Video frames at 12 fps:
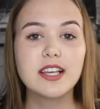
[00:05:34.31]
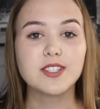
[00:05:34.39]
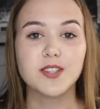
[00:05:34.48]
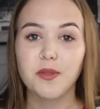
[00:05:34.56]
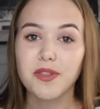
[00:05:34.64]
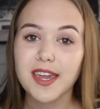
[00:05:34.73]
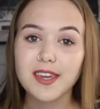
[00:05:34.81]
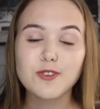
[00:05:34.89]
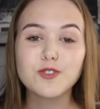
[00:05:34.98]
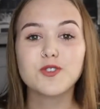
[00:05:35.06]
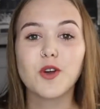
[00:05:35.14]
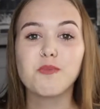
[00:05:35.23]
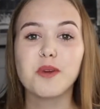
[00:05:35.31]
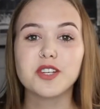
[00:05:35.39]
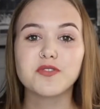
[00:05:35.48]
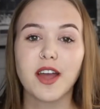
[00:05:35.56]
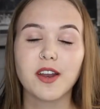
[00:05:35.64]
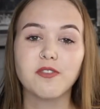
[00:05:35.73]
So thank you so
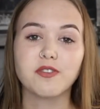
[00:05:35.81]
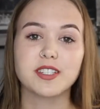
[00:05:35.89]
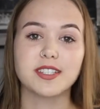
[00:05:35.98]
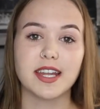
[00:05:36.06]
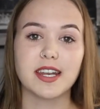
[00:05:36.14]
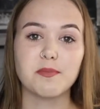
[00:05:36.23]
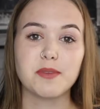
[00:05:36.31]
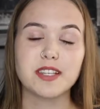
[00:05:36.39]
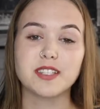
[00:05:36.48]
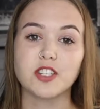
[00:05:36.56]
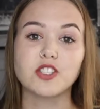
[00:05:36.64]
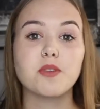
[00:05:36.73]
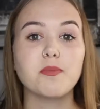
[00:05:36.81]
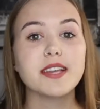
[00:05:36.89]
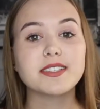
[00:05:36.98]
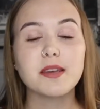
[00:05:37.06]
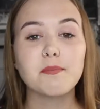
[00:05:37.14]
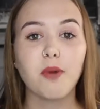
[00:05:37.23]
much, VYNL, for sending me such an
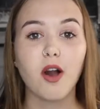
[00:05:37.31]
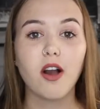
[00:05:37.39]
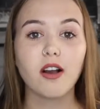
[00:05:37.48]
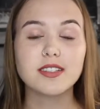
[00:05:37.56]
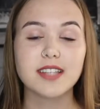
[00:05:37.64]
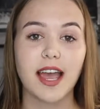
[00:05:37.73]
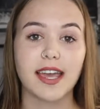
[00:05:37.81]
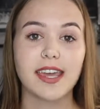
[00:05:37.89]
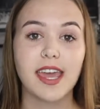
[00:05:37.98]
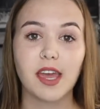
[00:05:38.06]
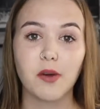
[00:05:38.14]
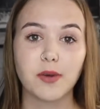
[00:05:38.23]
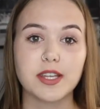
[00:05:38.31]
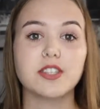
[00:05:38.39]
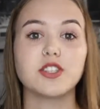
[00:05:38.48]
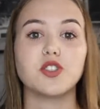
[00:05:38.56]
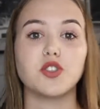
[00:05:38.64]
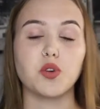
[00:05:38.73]
amazing box. I can't wait
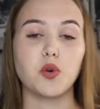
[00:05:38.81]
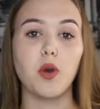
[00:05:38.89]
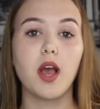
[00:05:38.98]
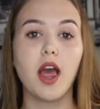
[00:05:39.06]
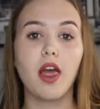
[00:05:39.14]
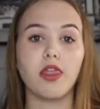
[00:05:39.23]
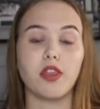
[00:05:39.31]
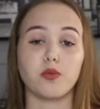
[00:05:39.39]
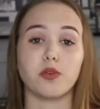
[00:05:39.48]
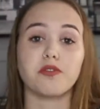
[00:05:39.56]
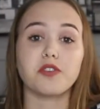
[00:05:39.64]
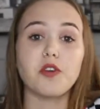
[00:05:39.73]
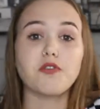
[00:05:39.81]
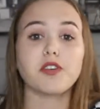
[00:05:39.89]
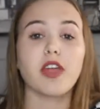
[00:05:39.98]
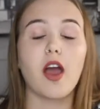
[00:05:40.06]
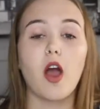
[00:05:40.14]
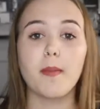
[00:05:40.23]
to do the review for
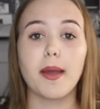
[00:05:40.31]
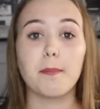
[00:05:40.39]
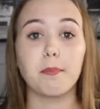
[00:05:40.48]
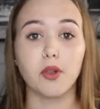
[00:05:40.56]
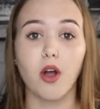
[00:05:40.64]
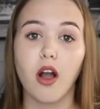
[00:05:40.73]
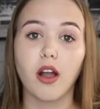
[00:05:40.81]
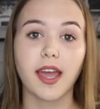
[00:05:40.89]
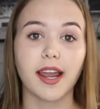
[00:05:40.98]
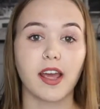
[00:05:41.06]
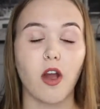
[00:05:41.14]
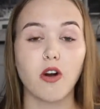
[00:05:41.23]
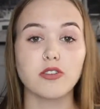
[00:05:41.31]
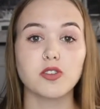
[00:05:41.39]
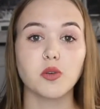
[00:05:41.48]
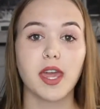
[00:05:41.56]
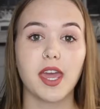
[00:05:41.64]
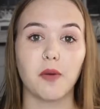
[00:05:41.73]
that on my blog, and I
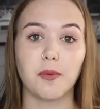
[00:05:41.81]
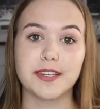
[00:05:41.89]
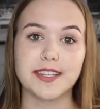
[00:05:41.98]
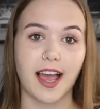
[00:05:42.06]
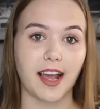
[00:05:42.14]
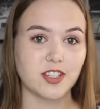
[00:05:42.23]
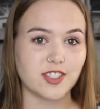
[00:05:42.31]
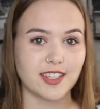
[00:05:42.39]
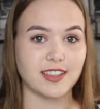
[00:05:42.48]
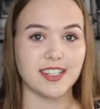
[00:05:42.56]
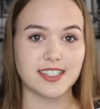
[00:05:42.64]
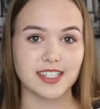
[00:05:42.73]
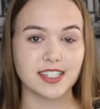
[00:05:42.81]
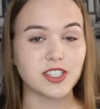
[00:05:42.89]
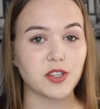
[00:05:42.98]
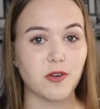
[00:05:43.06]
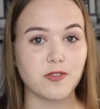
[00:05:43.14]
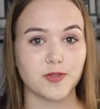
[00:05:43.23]
also can't wait to actually listen
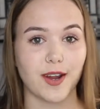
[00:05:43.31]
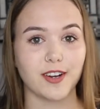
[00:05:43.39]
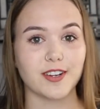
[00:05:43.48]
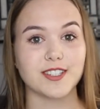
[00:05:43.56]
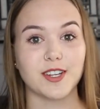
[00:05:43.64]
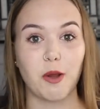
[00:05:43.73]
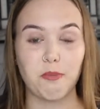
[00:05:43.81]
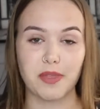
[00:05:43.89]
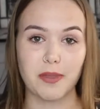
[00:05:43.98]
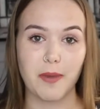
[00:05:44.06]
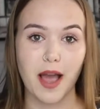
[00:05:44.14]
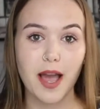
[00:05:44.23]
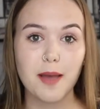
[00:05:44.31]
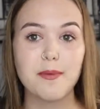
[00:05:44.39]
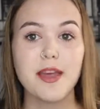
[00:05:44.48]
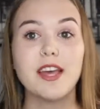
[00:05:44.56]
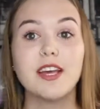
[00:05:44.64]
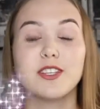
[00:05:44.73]
to those records and open them
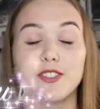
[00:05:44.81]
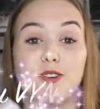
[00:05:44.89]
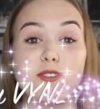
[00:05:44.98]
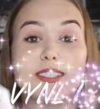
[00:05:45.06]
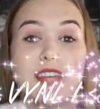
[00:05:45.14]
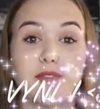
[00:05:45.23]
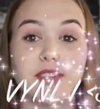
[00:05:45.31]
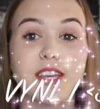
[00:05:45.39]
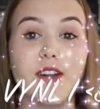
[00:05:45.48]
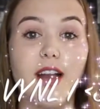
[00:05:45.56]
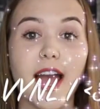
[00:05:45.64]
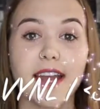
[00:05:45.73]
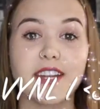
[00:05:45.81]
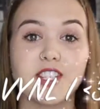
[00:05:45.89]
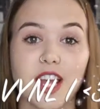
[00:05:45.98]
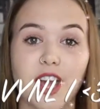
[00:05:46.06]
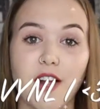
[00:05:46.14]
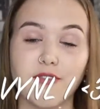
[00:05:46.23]
up. So definitely go ahead and
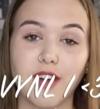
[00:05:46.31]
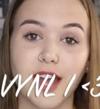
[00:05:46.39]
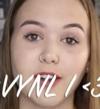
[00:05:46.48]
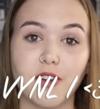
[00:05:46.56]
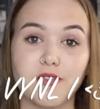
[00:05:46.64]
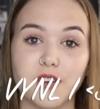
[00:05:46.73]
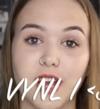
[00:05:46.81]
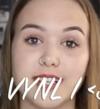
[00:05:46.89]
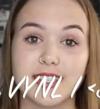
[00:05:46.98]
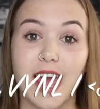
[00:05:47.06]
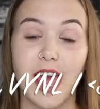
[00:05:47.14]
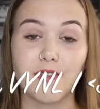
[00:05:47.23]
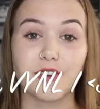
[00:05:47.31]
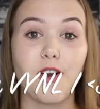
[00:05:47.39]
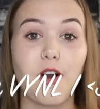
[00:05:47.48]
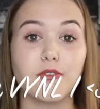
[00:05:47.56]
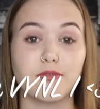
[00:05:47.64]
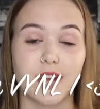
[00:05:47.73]
check out VYNL if you guys
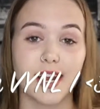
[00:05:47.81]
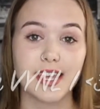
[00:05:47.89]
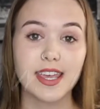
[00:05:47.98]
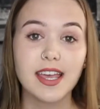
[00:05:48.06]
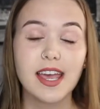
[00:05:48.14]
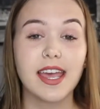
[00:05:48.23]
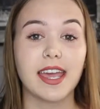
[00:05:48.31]
haven't already.